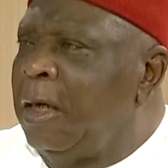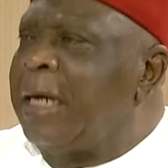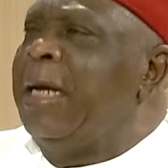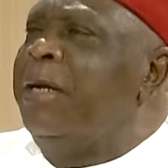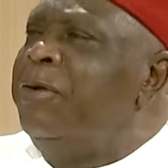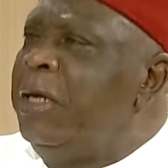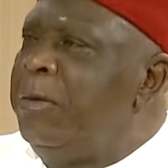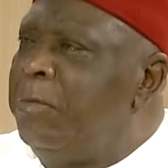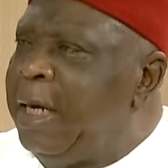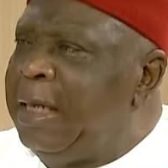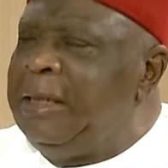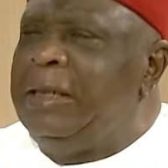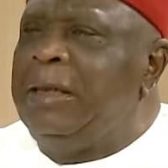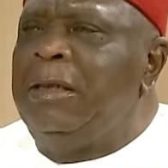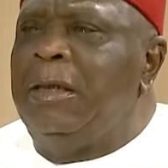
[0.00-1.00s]
Can you
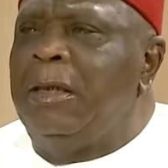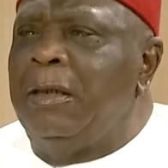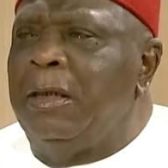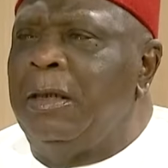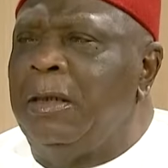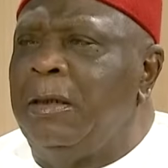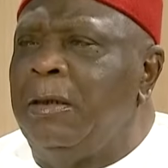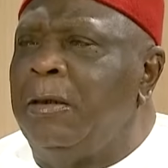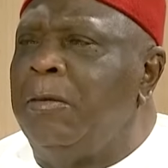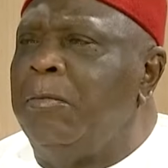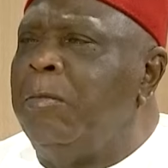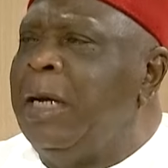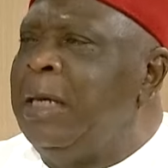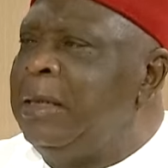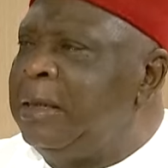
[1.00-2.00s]
imagine,
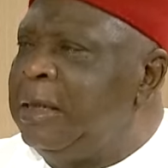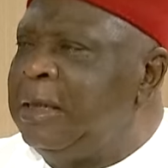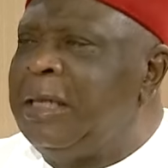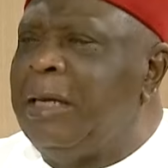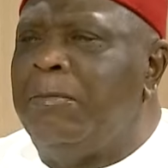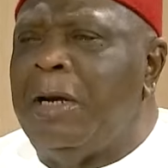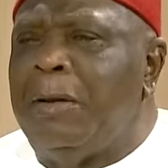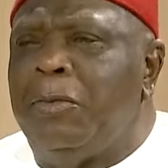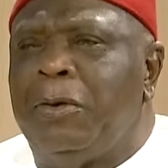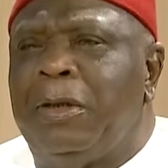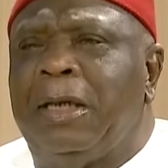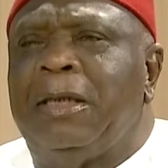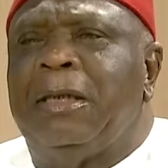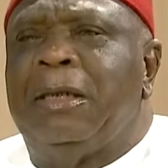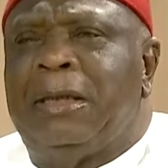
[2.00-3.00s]
my sister and my
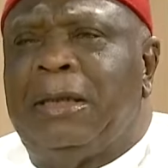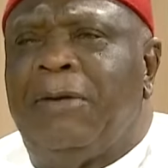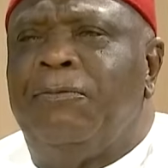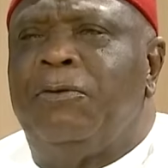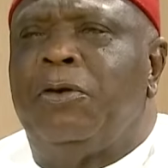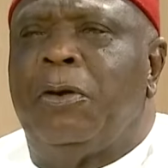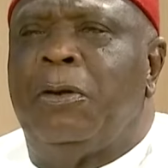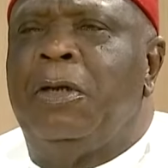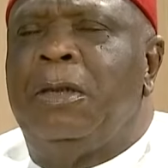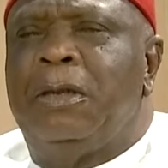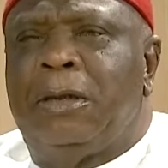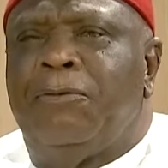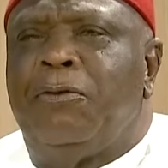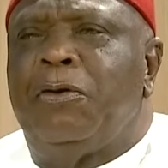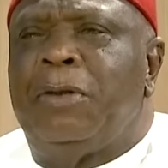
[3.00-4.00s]
brother,
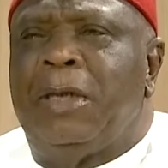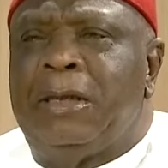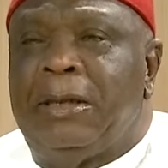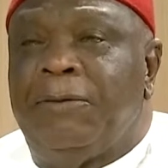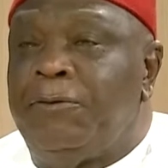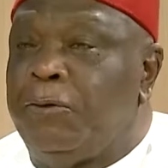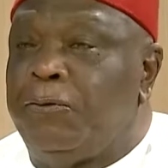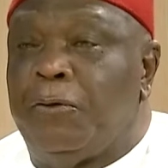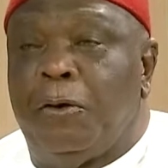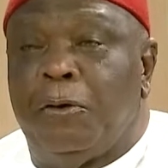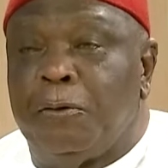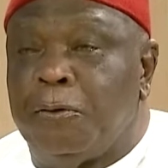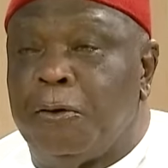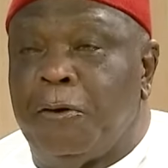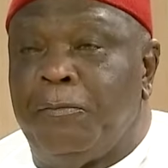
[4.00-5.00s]
774
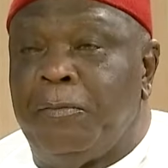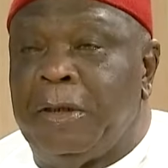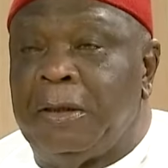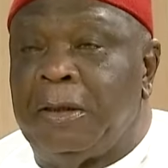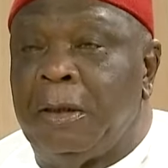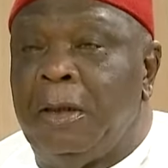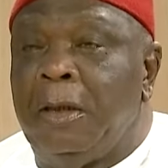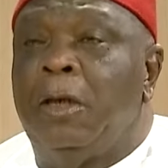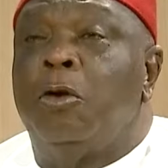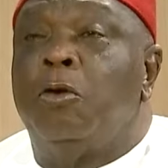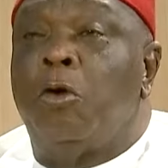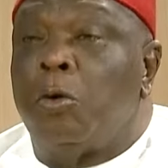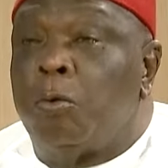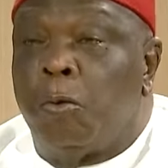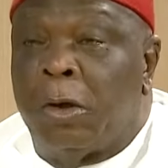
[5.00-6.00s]
local governments,
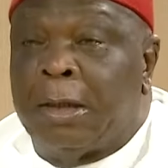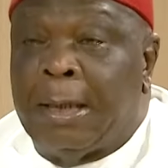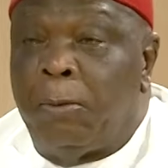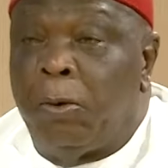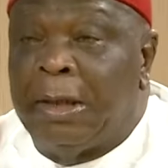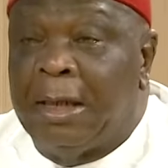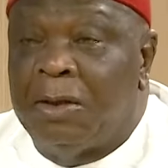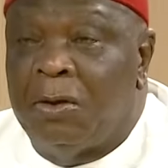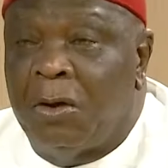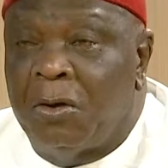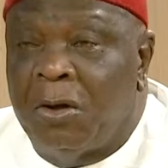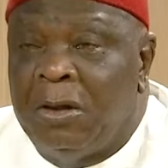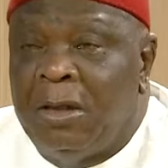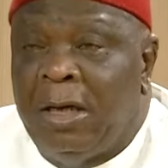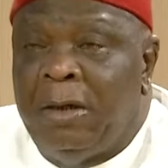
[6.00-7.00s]
water is not
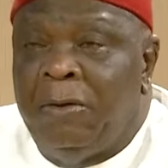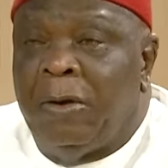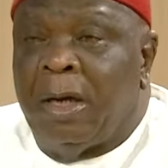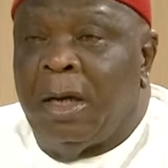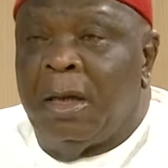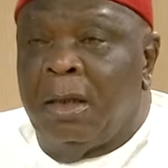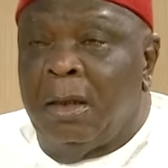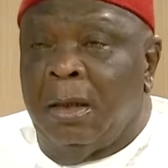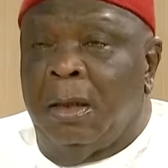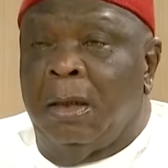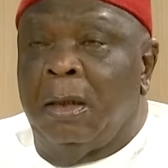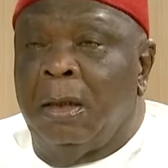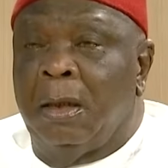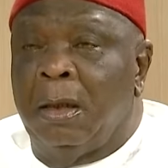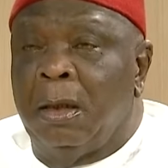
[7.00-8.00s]
running anywhere.
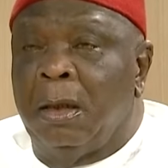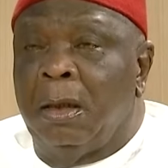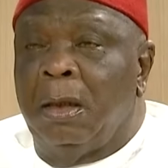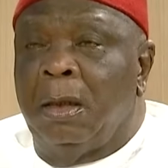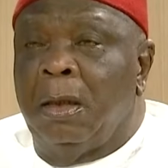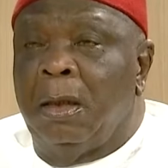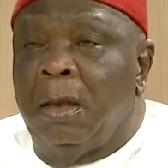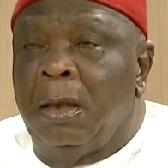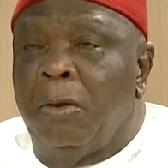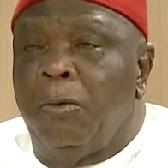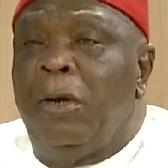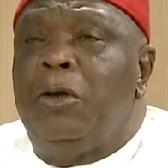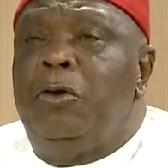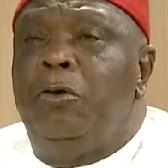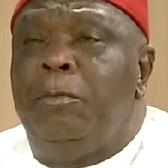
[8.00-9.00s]

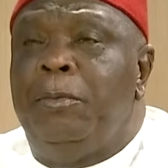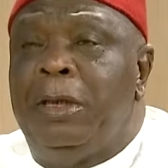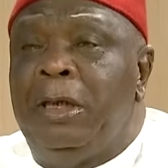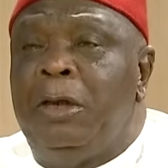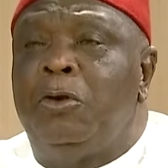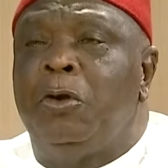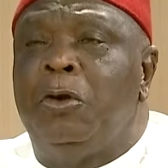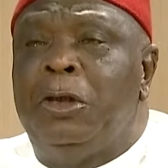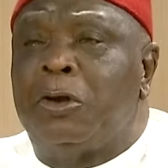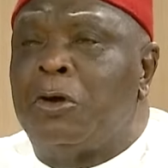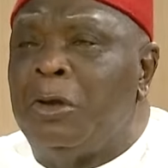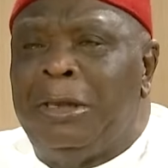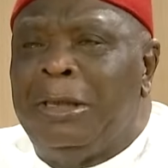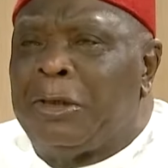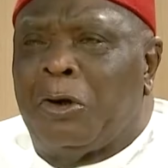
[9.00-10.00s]
Where do you begin to
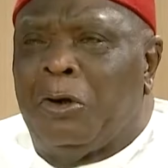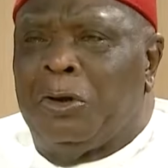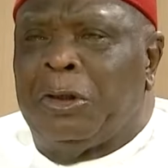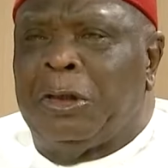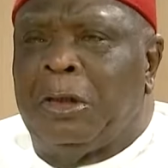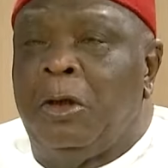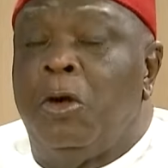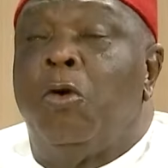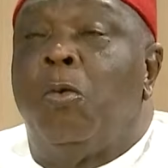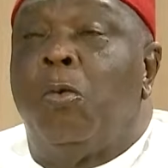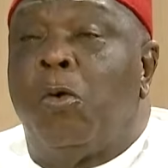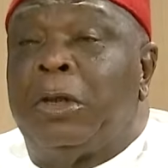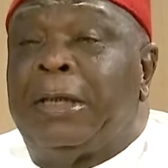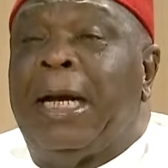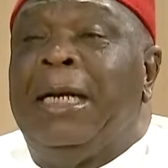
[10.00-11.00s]
discuss this country?
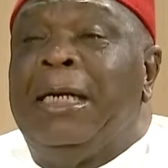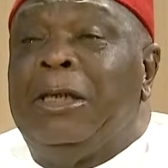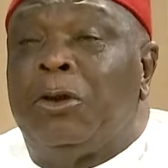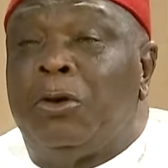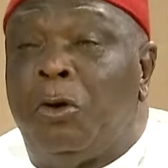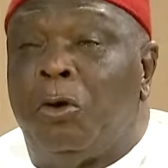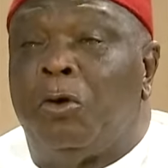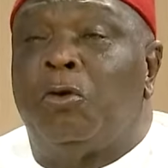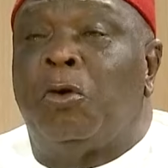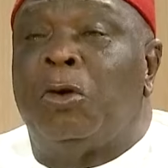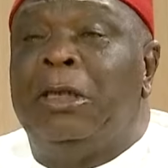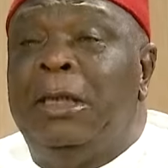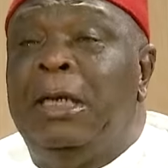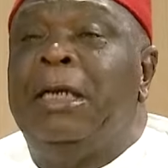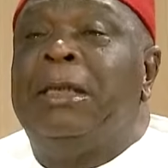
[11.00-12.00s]
Water is not
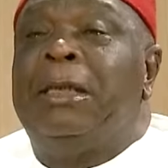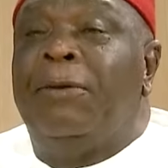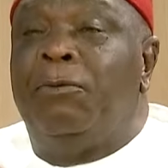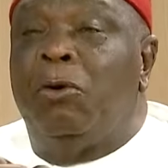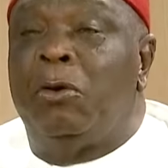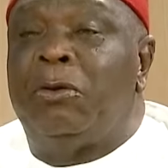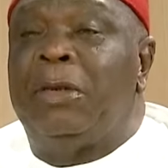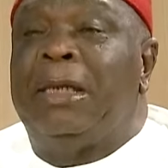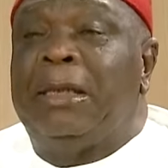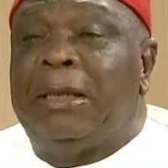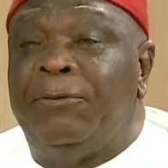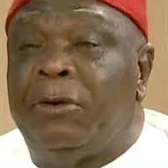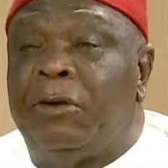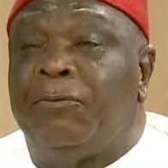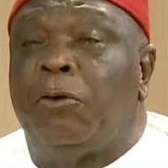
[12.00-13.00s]
running,
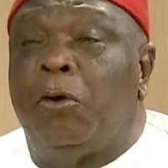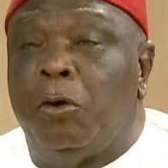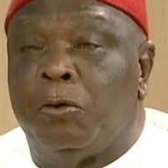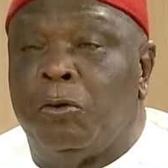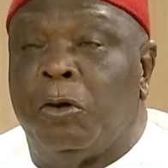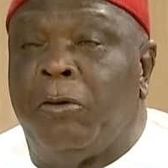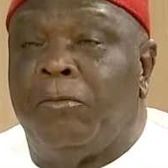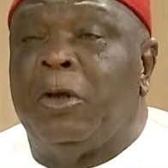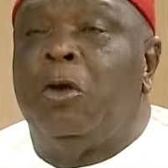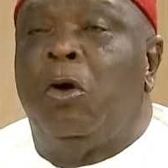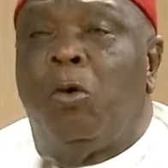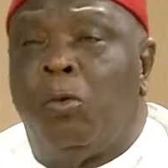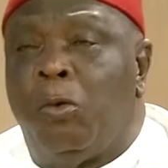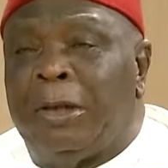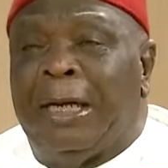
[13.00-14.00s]
774 local governments,
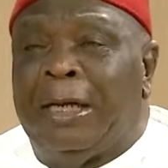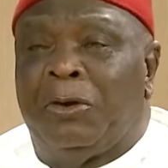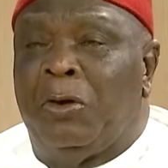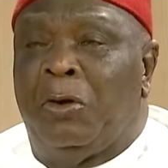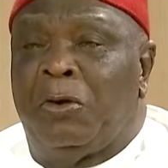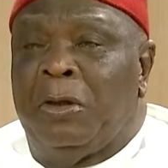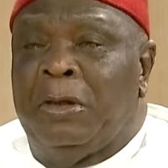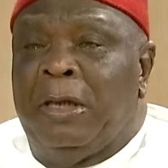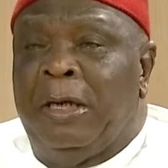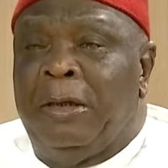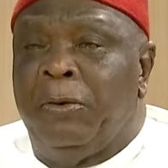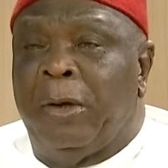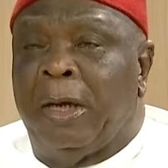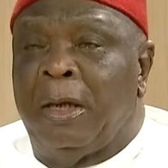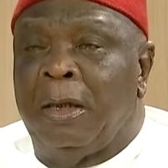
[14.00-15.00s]
water is not running
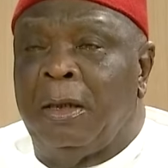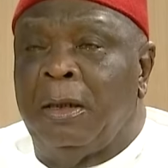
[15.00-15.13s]
anywhere.